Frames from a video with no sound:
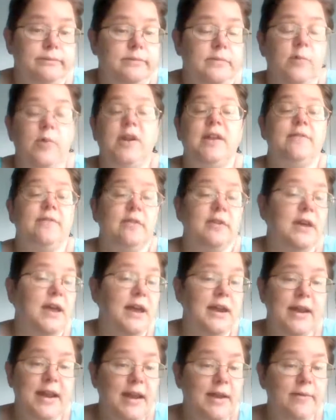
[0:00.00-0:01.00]
Whatever.
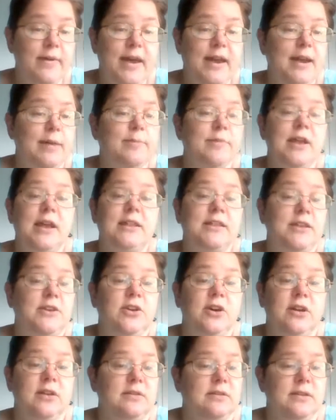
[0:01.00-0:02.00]
At any rate, I'm likely
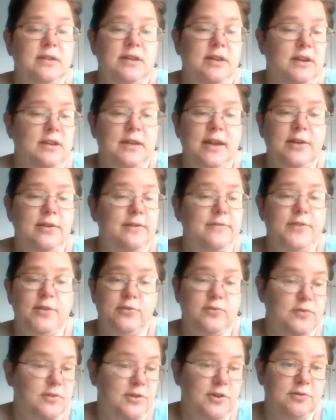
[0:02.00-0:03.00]
not gonna. I don't
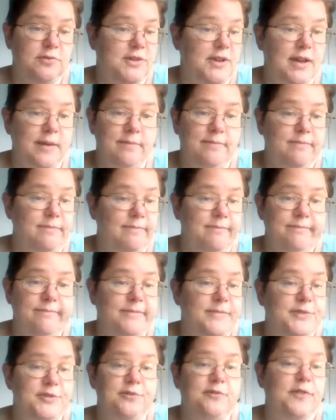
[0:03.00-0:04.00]
have no time,
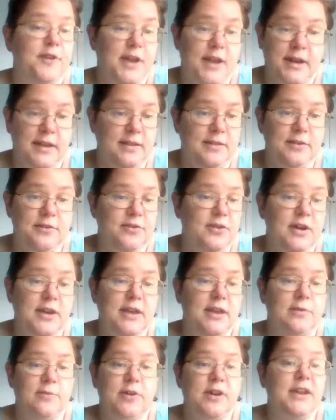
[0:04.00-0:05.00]
so forget it. You're not
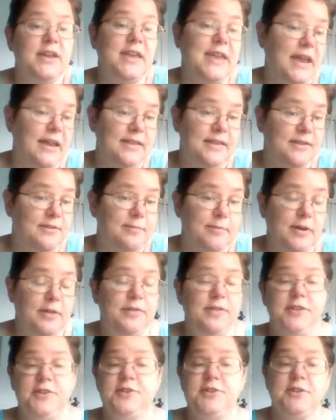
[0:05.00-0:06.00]
getting one again this
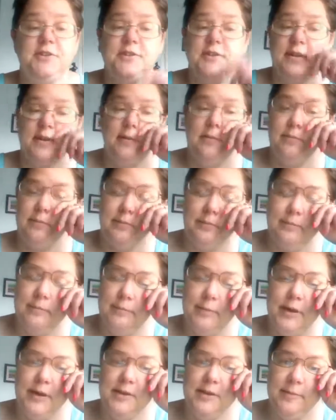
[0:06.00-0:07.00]
month. It's just
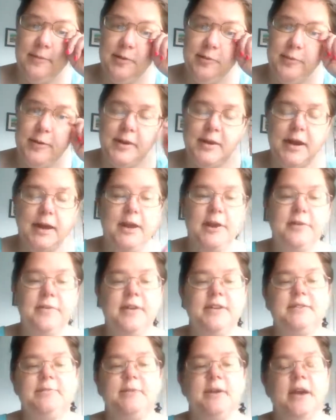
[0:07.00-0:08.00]
my summer's been kind of
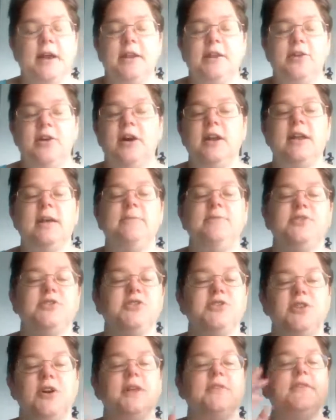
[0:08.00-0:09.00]
crazy, but kind of not. I'm
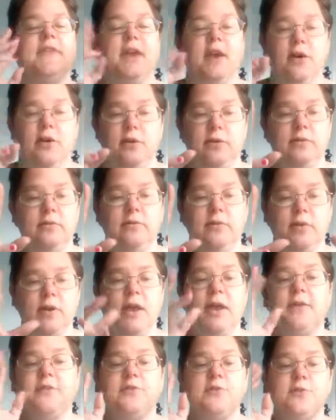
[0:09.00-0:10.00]
just not there.
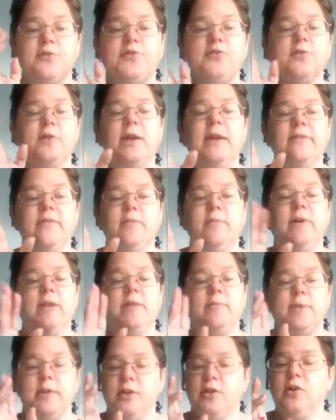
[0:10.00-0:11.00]
Okay, so sorry
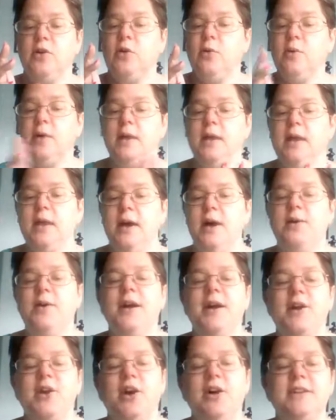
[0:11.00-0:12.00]
everybody, but no. Oh,
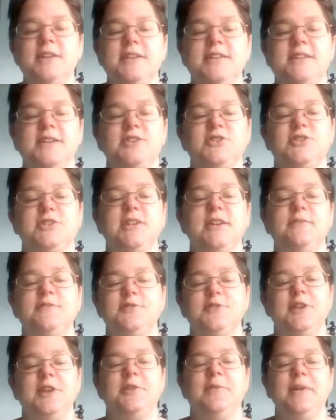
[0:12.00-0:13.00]
Colleen says she
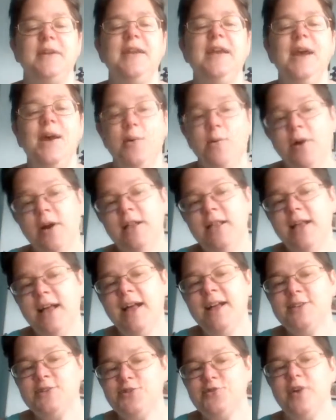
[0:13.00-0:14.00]
loves scenery. Well,
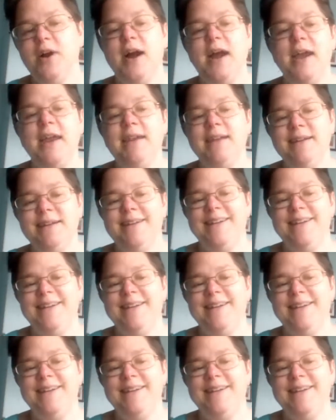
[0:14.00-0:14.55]
I'll try.